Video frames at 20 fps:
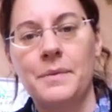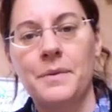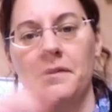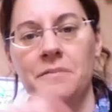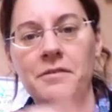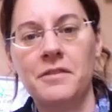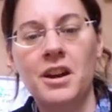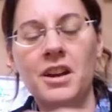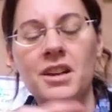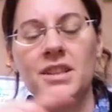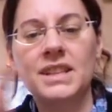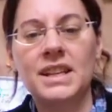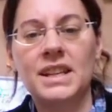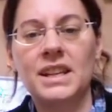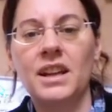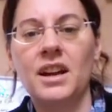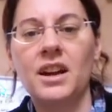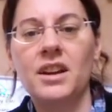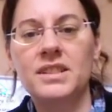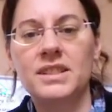the first and
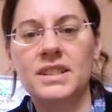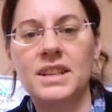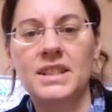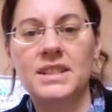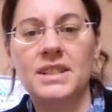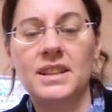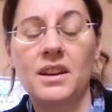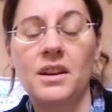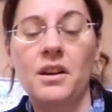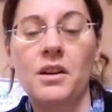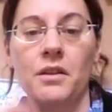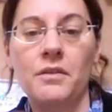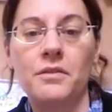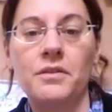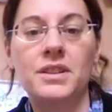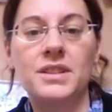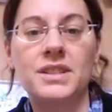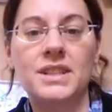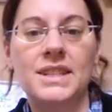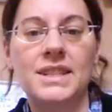last letter of
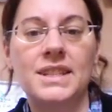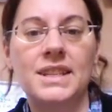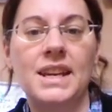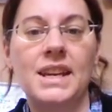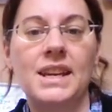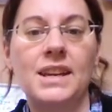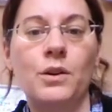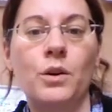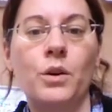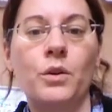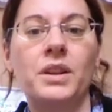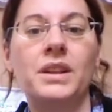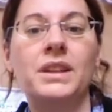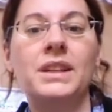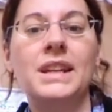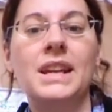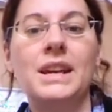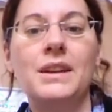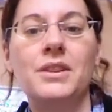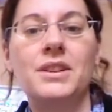the city or the
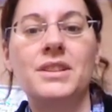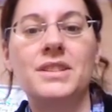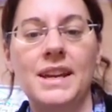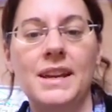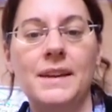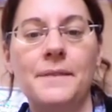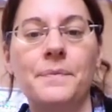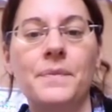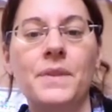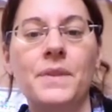nearest.